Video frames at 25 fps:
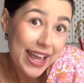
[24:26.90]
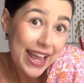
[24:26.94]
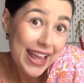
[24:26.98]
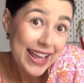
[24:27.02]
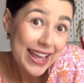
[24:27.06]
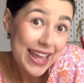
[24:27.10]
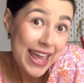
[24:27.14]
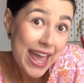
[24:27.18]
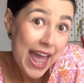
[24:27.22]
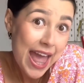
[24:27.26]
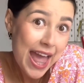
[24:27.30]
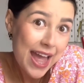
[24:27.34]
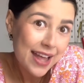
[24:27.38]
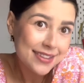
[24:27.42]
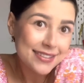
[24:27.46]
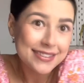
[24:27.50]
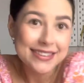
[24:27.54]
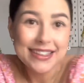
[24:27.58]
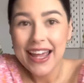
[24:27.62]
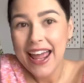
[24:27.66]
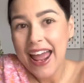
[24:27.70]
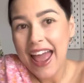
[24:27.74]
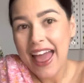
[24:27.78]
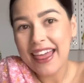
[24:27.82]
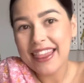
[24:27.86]
yeah,
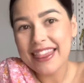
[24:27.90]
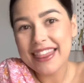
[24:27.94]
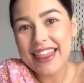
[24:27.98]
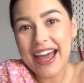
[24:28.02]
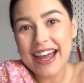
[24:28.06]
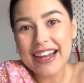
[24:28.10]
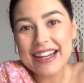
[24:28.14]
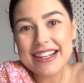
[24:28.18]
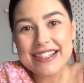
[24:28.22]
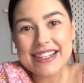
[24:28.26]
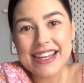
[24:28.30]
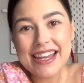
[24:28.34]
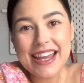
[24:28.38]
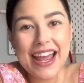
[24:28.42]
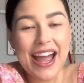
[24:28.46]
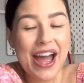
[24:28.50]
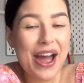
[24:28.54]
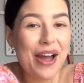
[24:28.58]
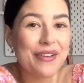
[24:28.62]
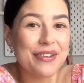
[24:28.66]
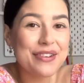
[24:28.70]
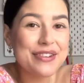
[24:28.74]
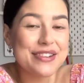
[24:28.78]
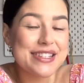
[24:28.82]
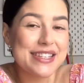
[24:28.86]
that is it.
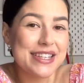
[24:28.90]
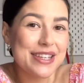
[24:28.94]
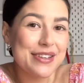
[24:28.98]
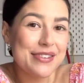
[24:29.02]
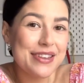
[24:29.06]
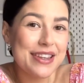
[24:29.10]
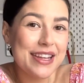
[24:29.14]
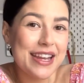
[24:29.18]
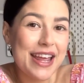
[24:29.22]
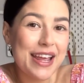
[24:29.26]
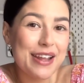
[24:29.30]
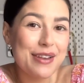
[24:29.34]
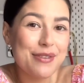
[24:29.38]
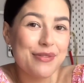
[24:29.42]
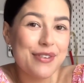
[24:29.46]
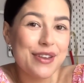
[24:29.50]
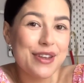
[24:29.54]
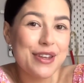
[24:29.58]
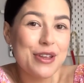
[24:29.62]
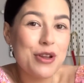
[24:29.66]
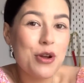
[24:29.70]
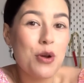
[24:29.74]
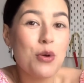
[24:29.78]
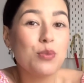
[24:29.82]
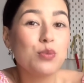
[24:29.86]
I will see you in the next
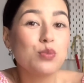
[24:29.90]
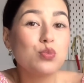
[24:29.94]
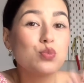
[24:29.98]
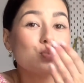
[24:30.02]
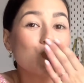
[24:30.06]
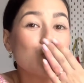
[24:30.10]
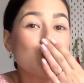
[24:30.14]
video.